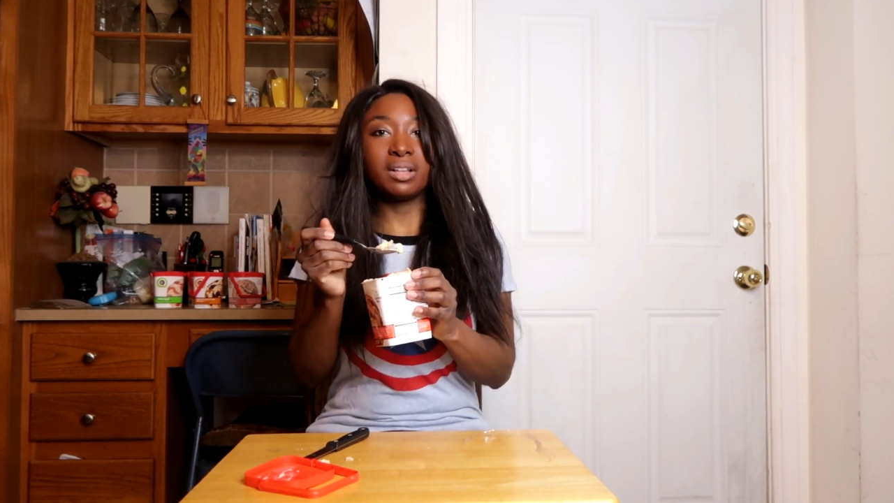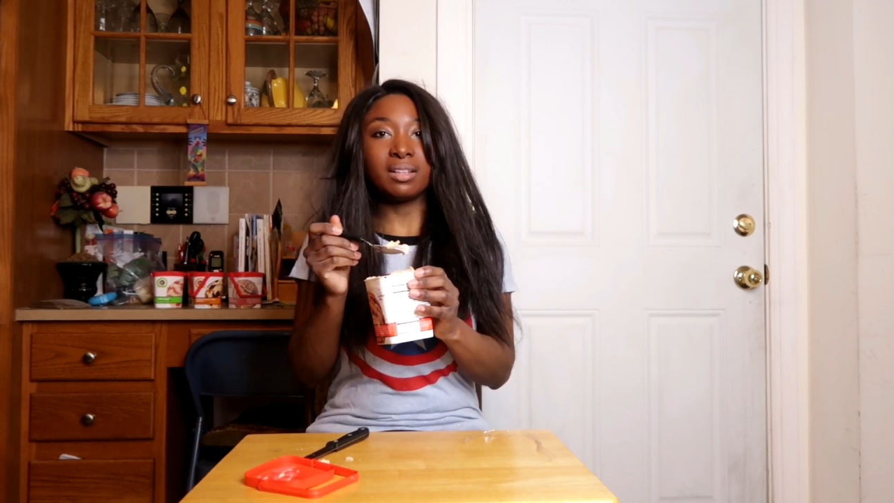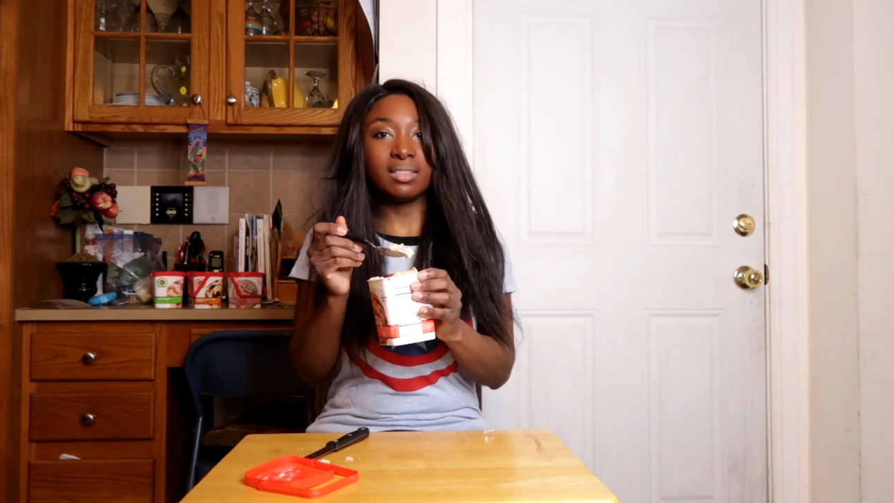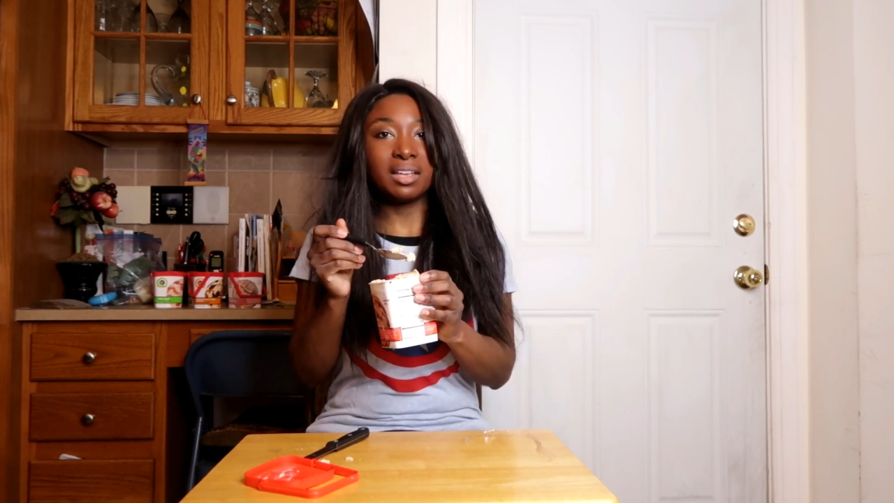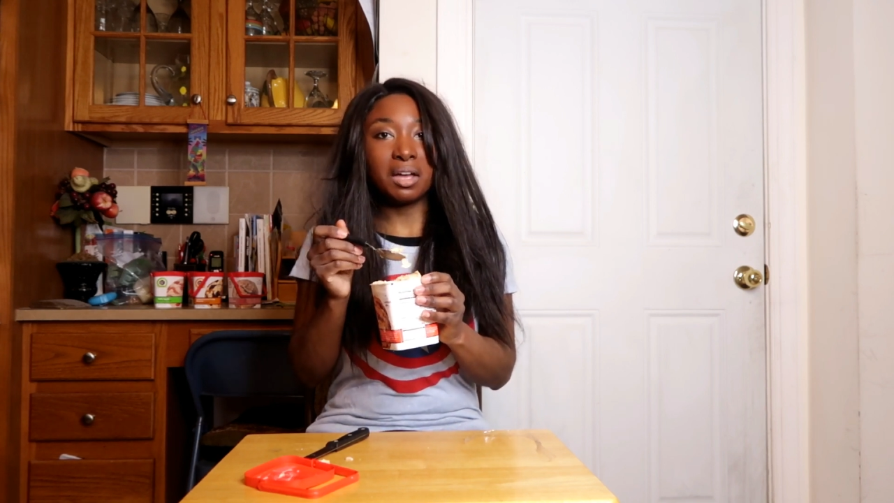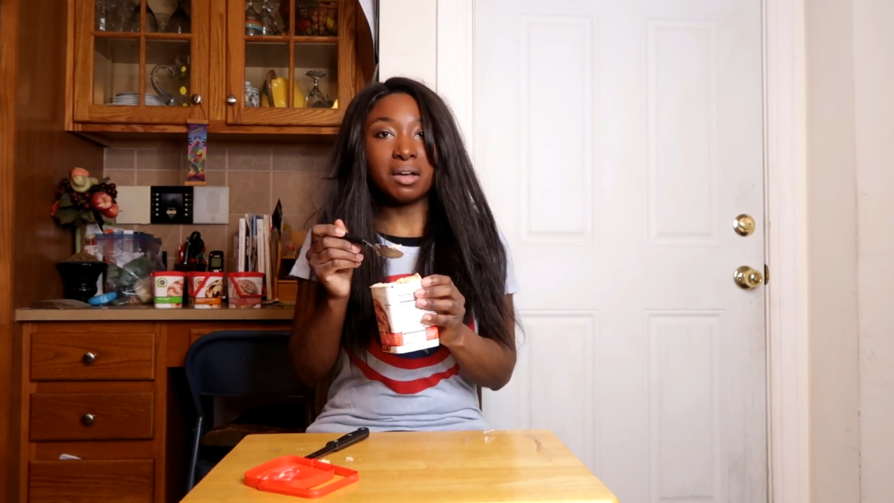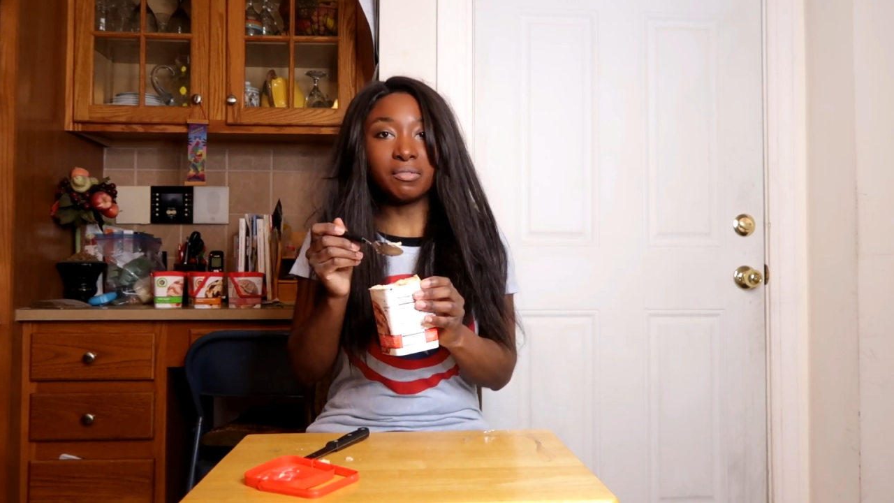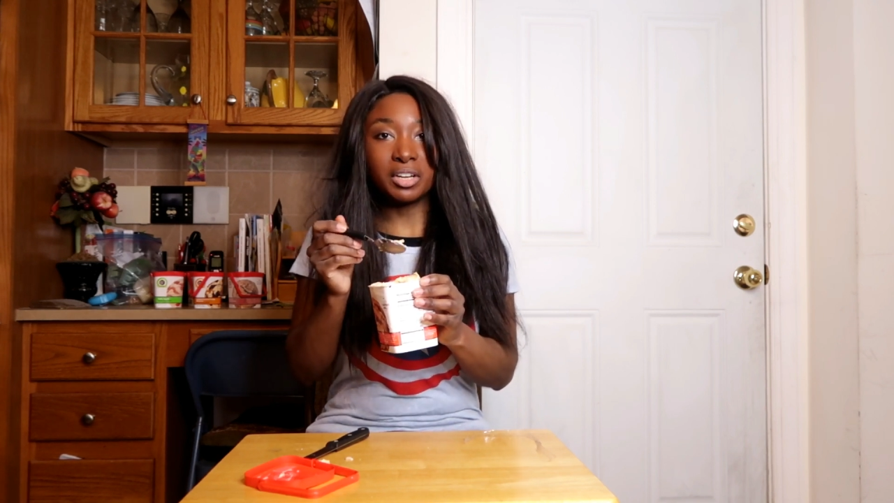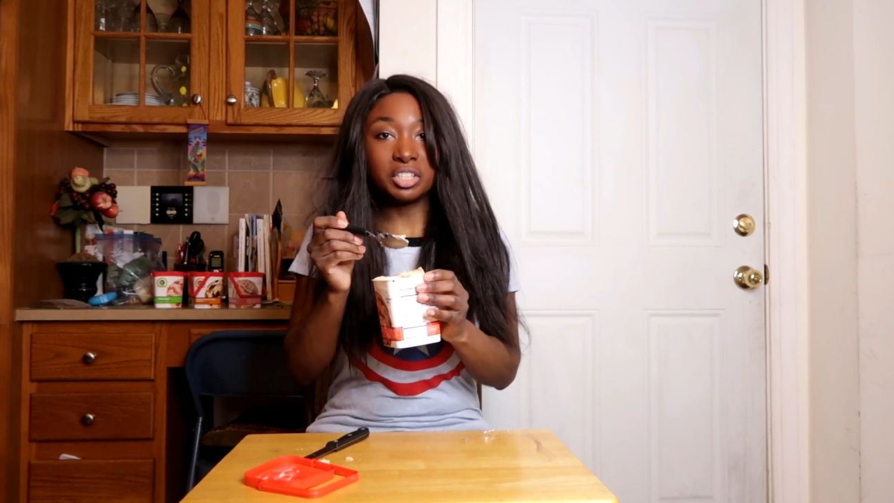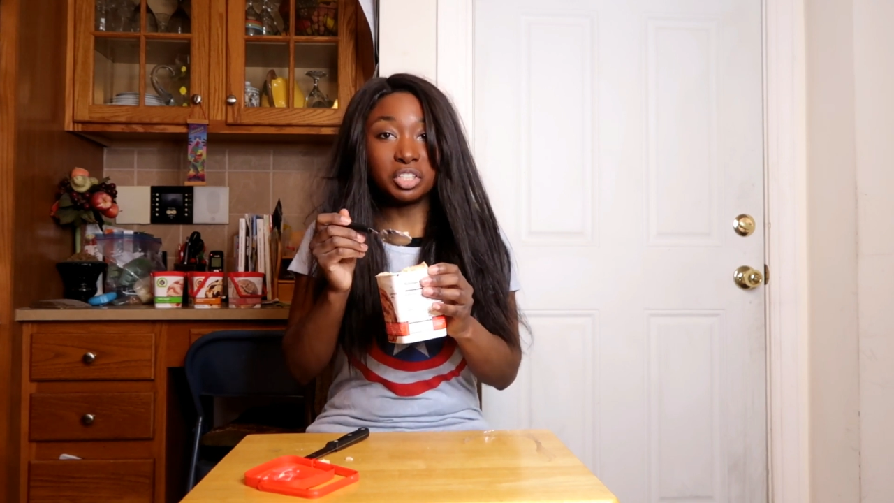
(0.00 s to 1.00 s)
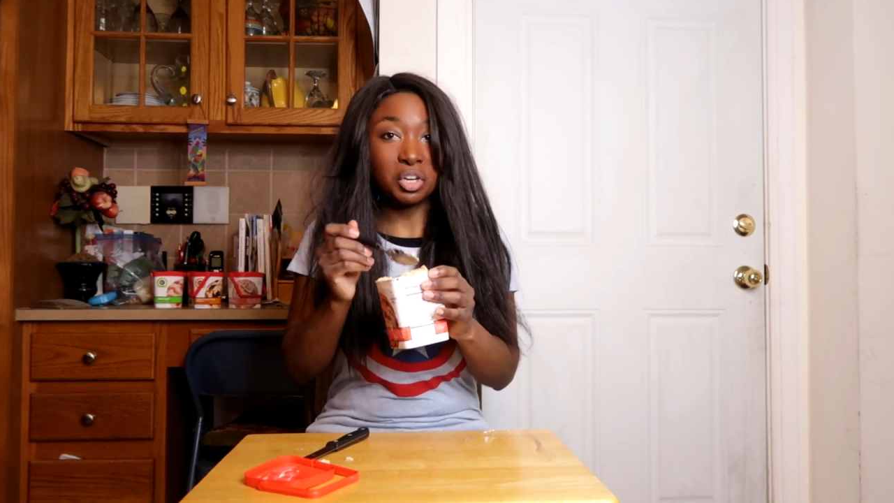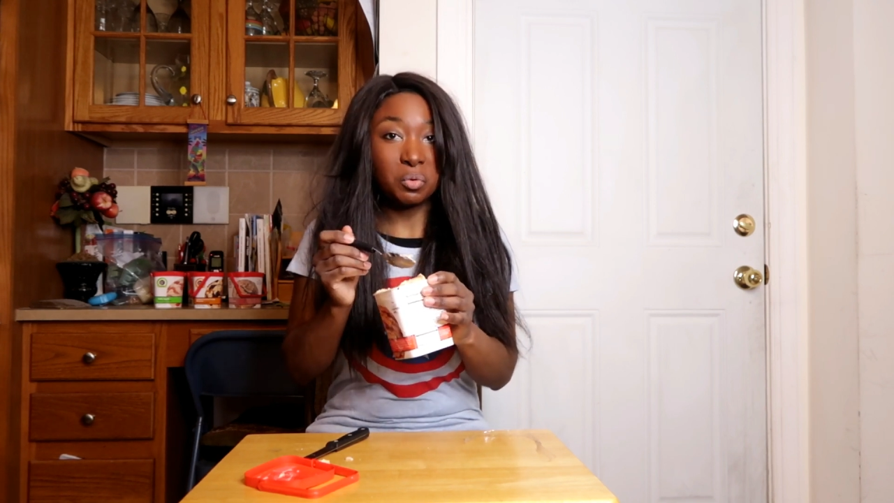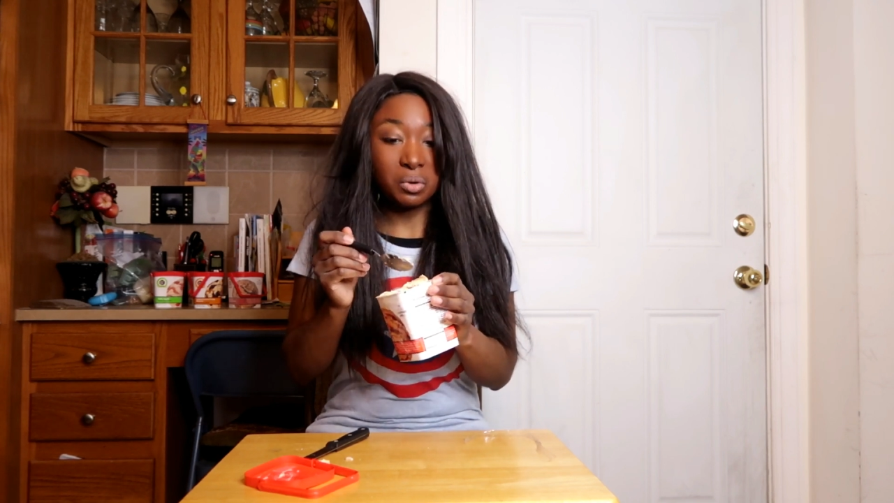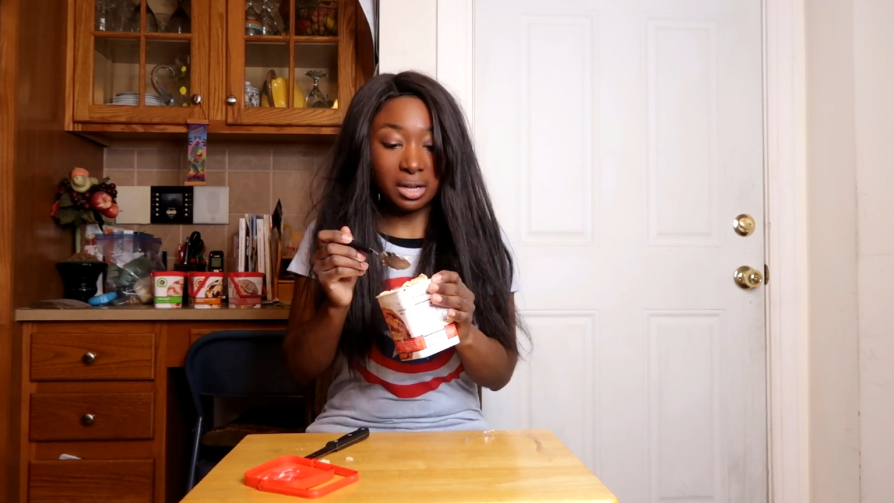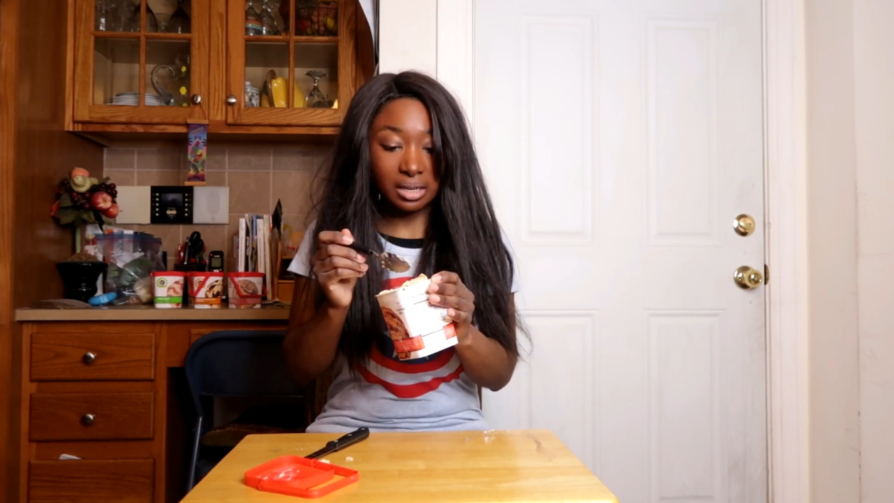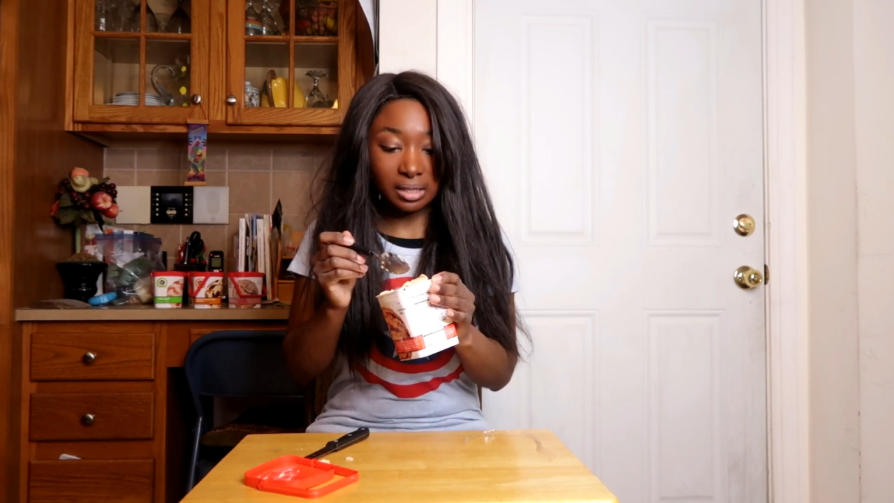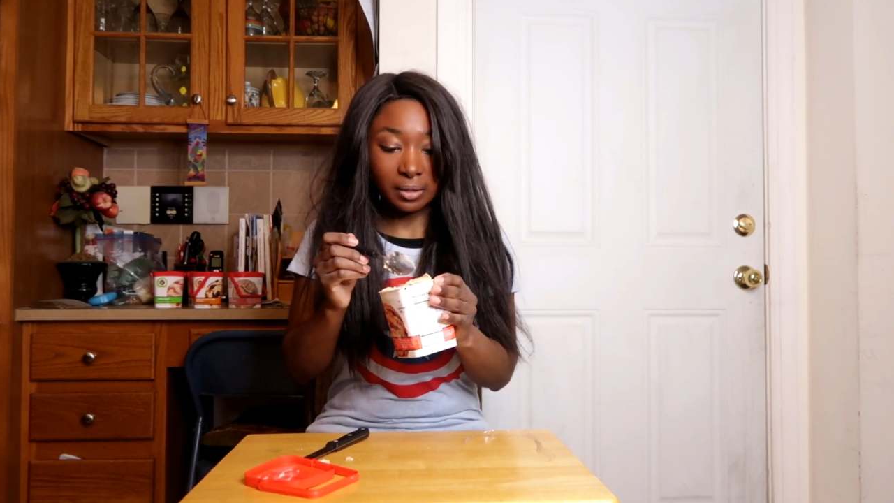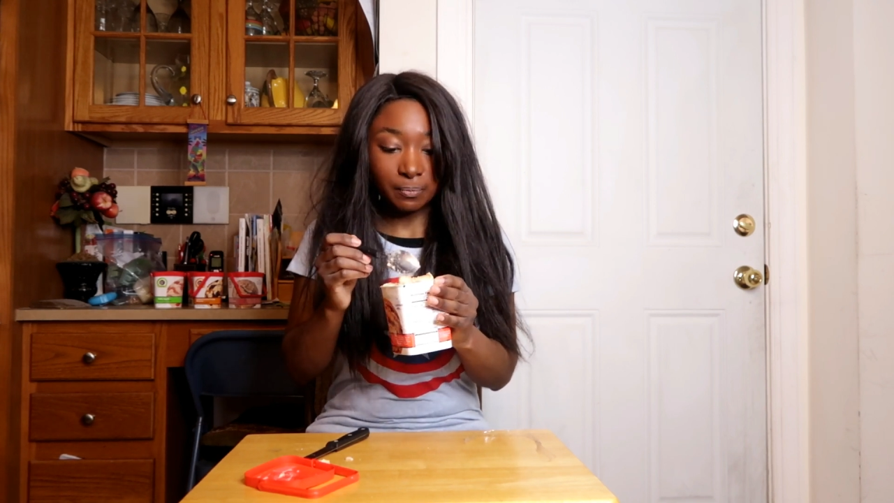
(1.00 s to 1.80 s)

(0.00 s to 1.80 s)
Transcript: anything of a donut.